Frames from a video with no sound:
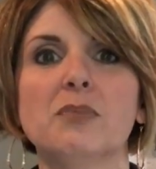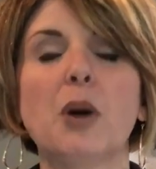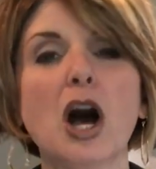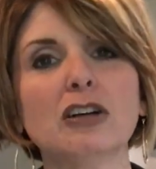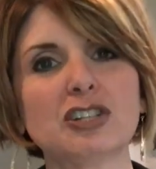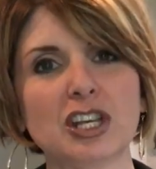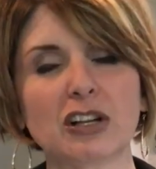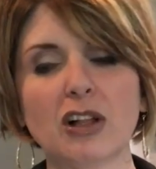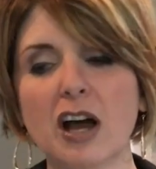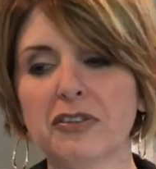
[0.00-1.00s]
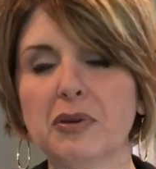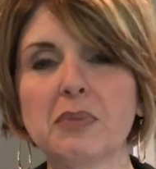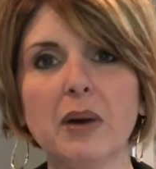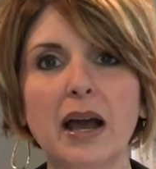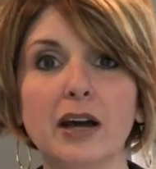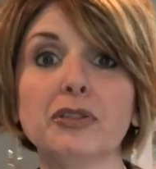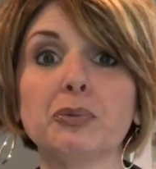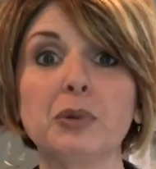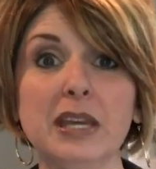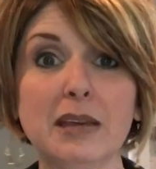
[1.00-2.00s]
polishing cloth you can buy on
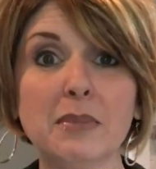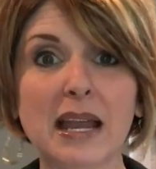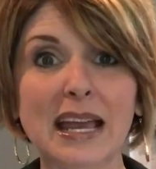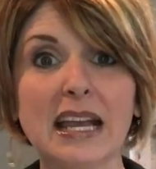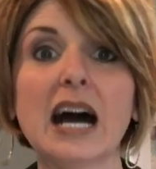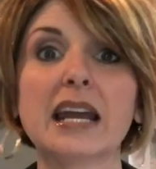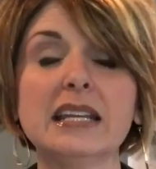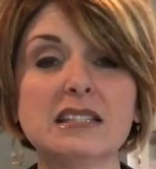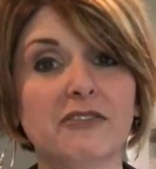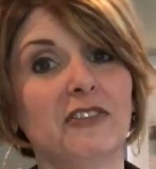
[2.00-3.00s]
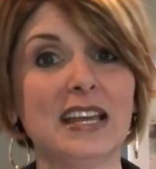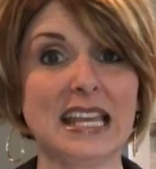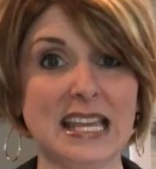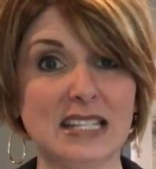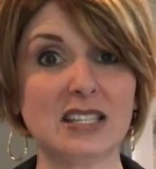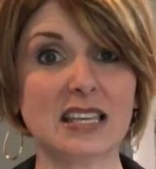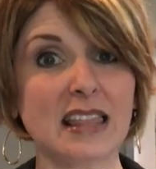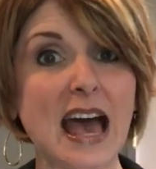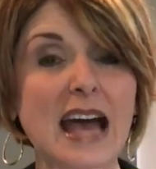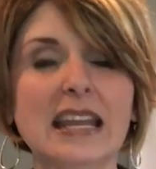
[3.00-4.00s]
the ream, and I cut it to fit into
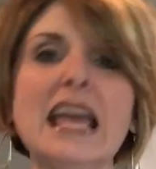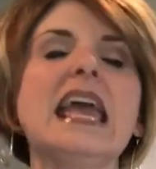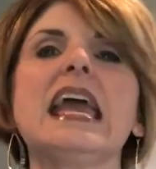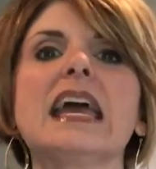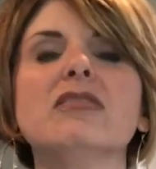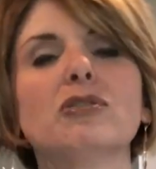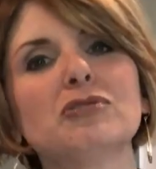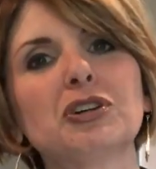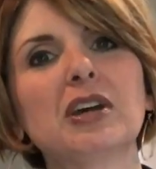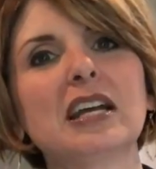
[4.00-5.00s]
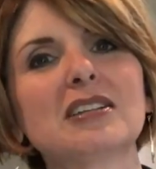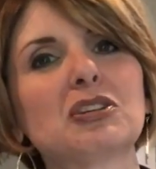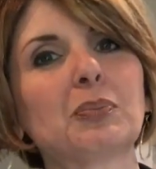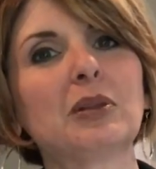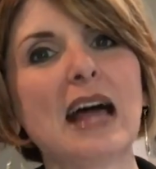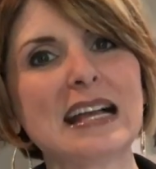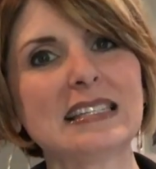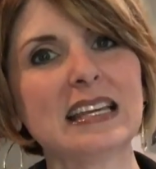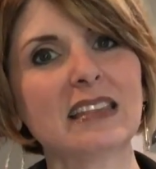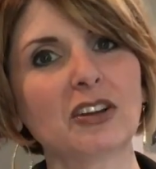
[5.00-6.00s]
that. And those are great because they're
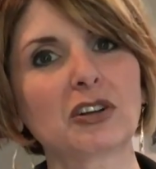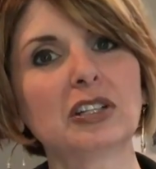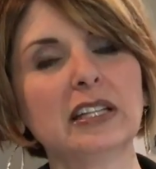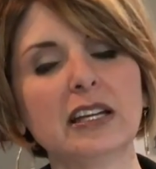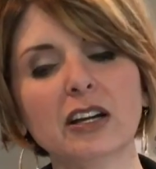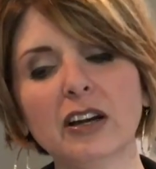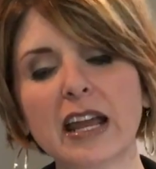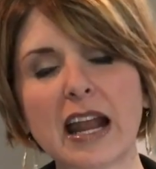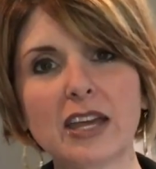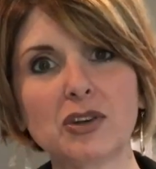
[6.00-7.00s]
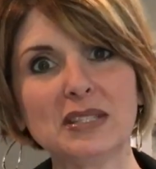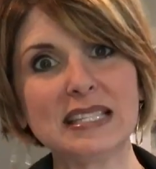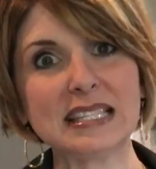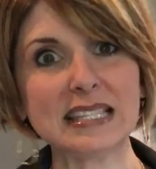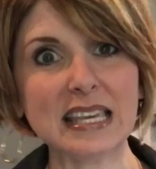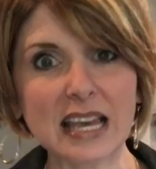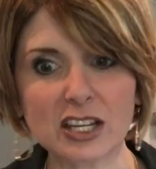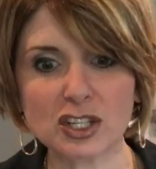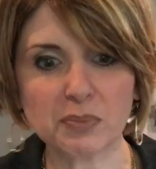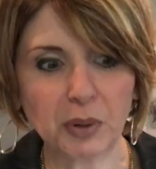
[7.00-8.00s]
plastic, they're clear, and I could see, I
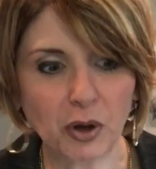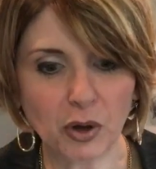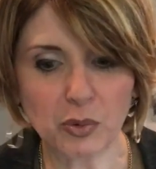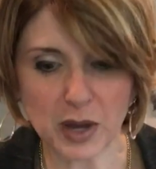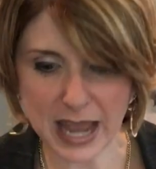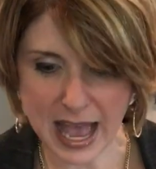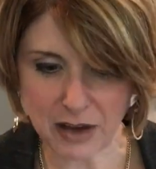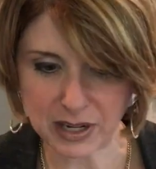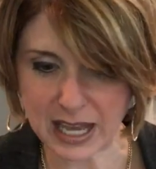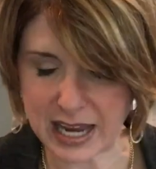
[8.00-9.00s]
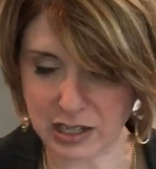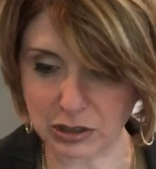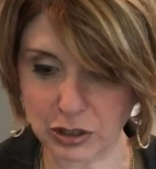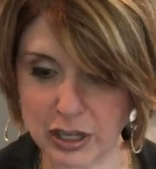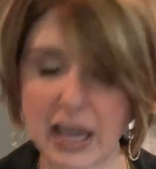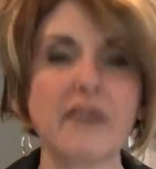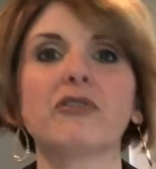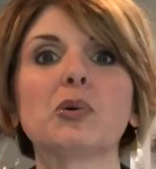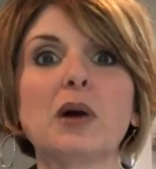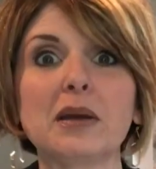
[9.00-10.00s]
can just pull one out and kind of look
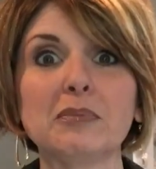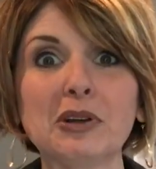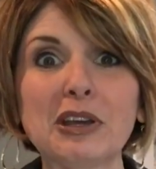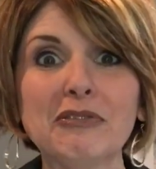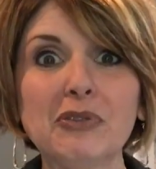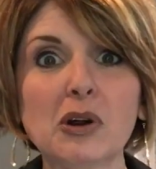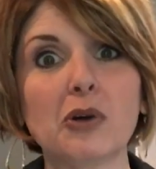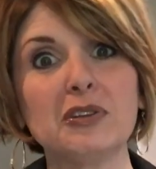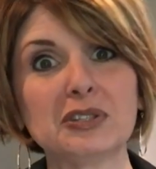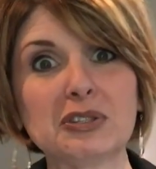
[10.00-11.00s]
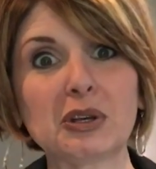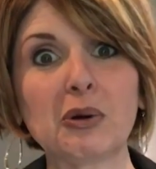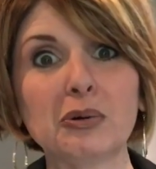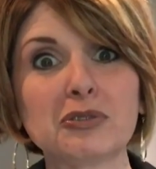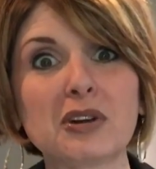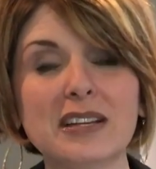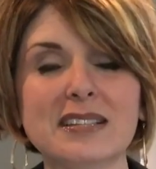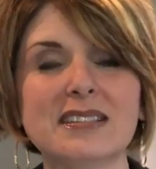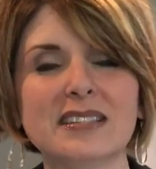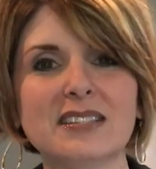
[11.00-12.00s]
for what I'm looking for. Oh, this is the gold tray,
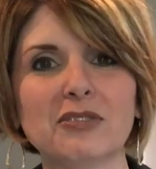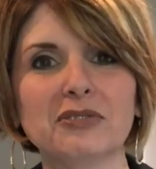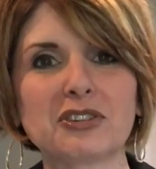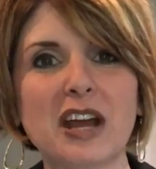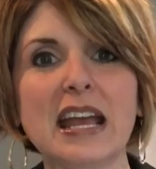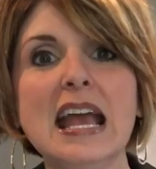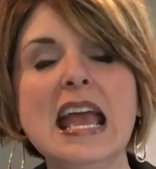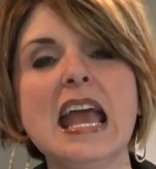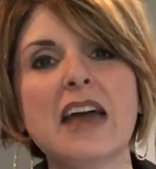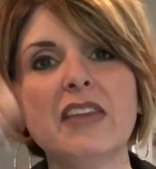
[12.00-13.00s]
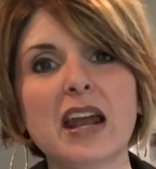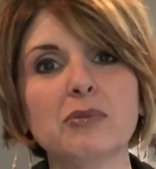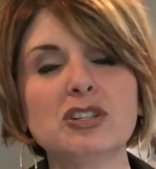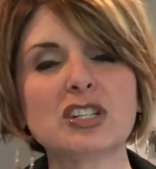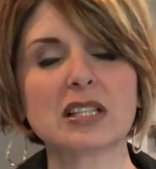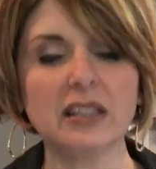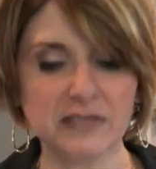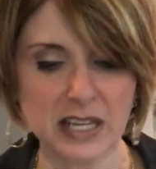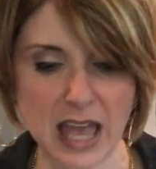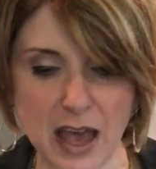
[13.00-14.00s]
this is the silver tray. And then I would just
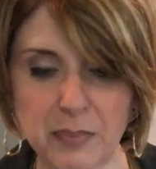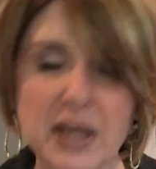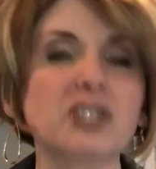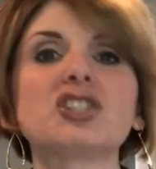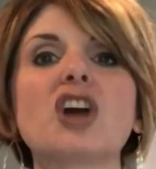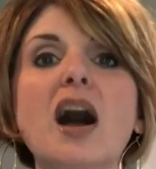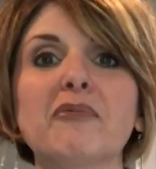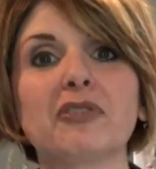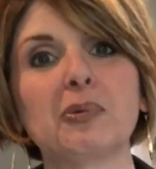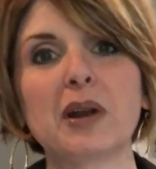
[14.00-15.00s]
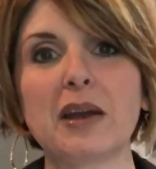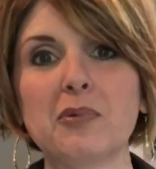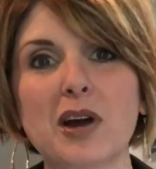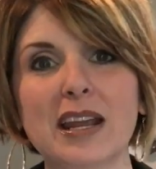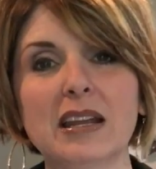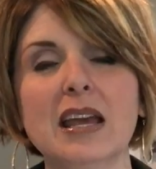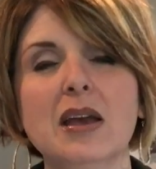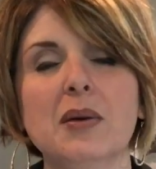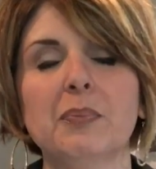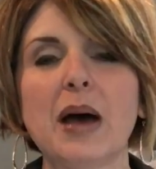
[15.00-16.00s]
lift it up and shop for what I wanted.
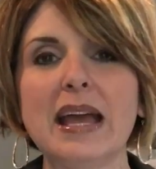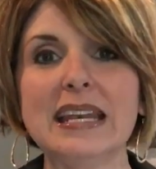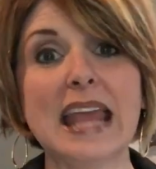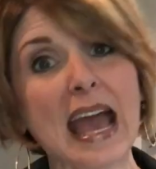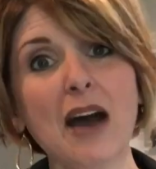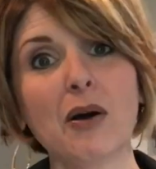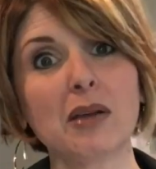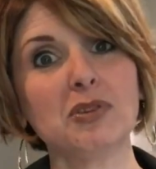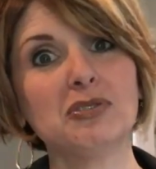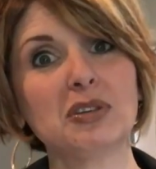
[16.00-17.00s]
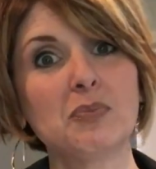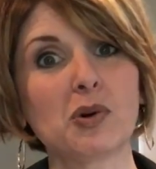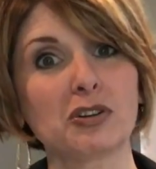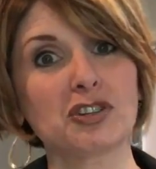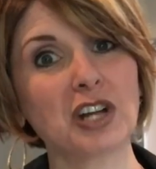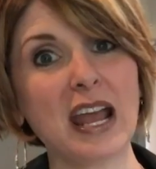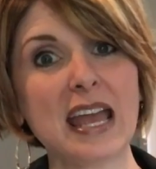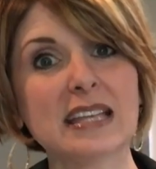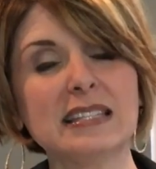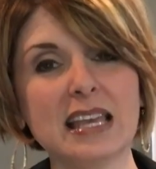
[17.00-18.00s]
But now I'm using more
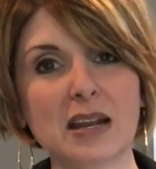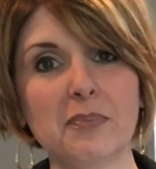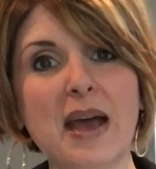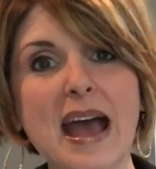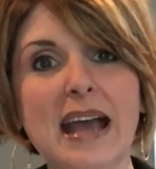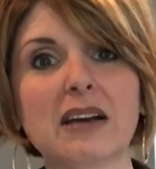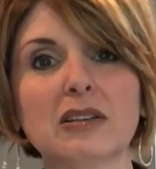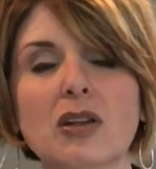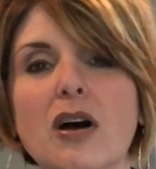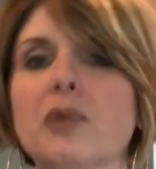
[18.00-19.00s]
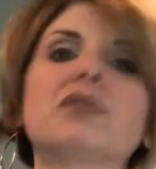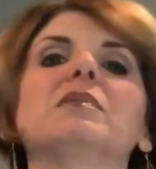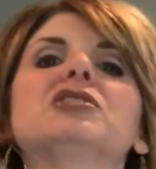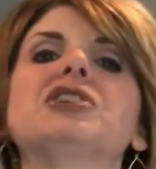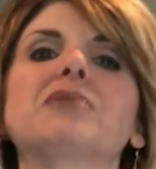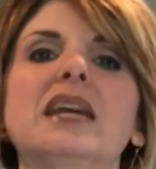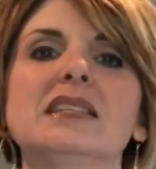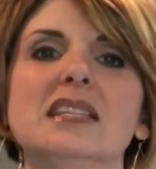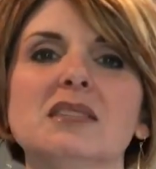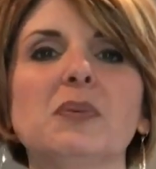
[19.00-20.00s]
trays in a bag along with my
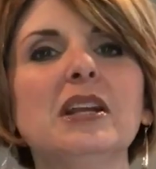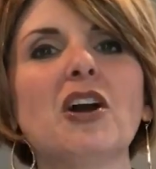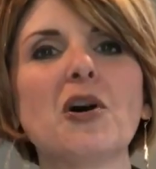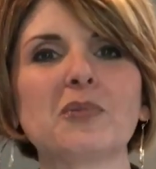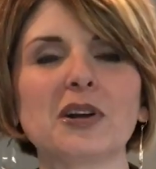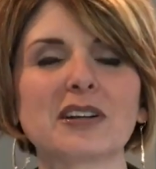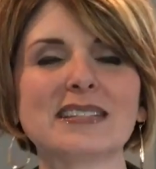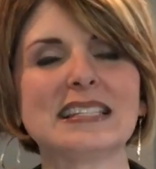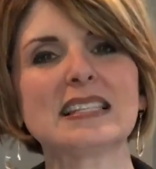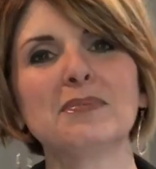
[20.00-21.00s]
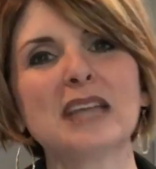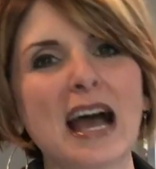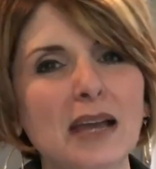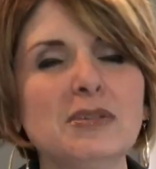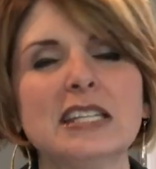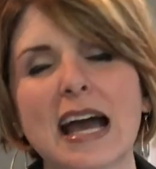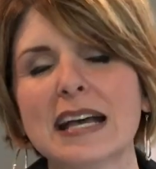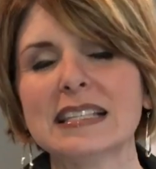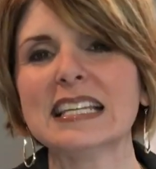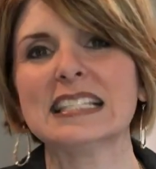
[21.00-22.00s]
showcases, but it all works. And sometimes,
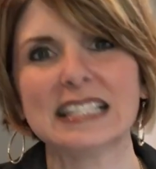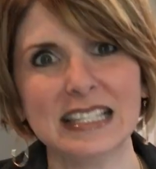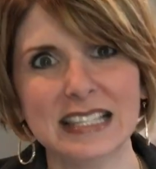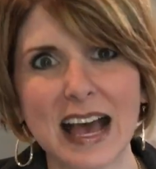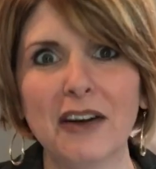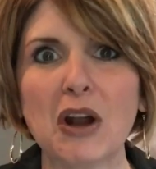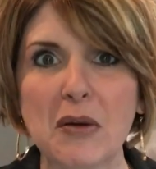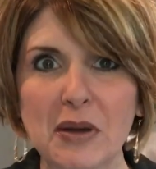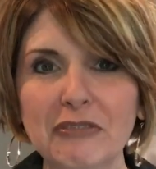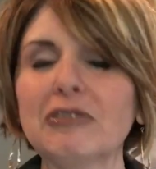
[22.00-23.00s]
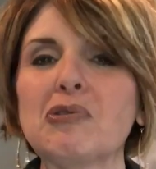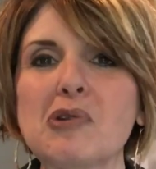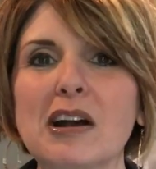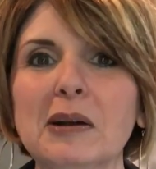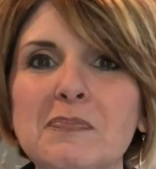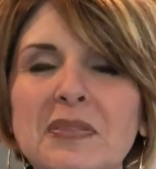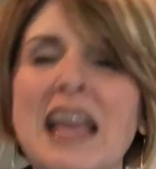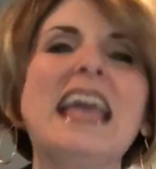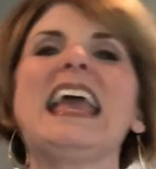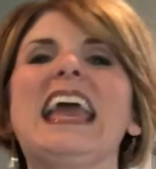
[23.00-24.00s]
yes, it sits out on my floor,
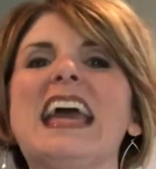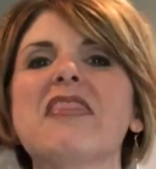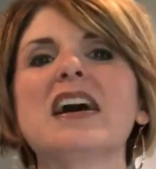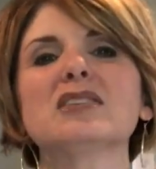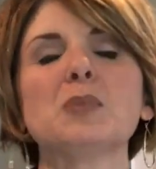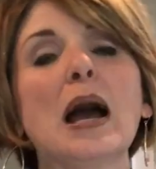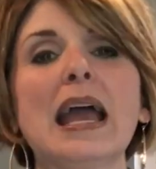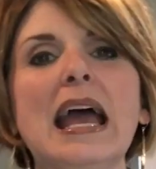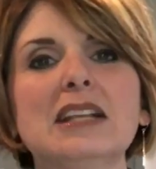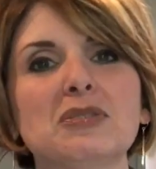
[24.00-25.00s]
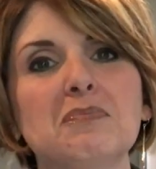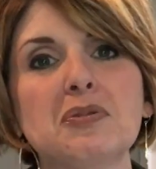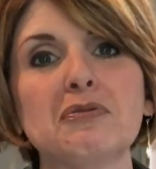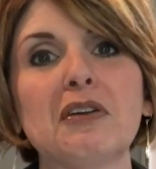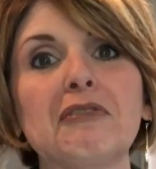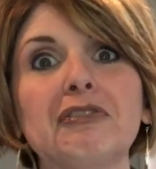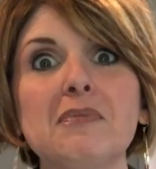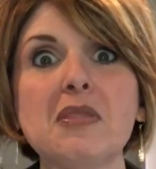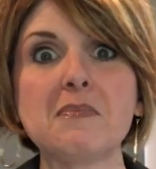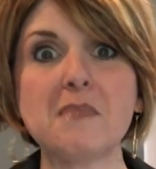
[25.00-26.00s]
and that's why I had to move it
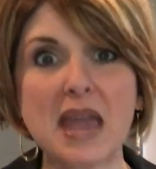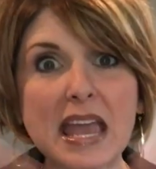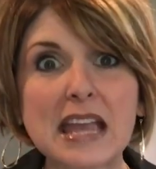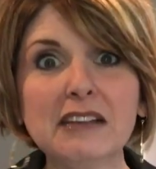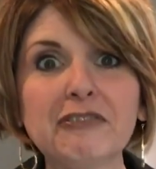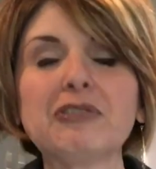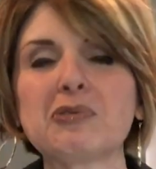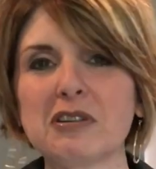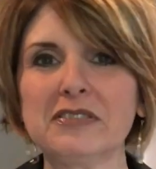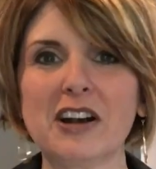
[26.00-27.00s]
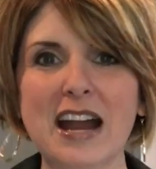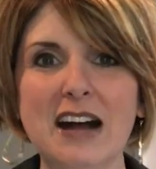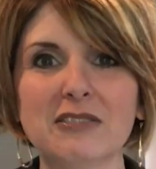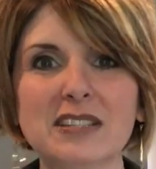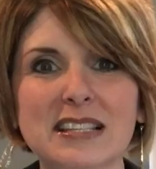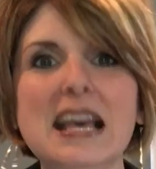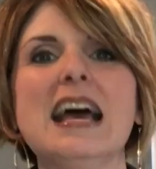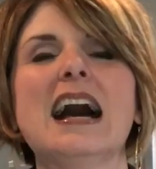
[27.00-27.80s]
from the main floor of our house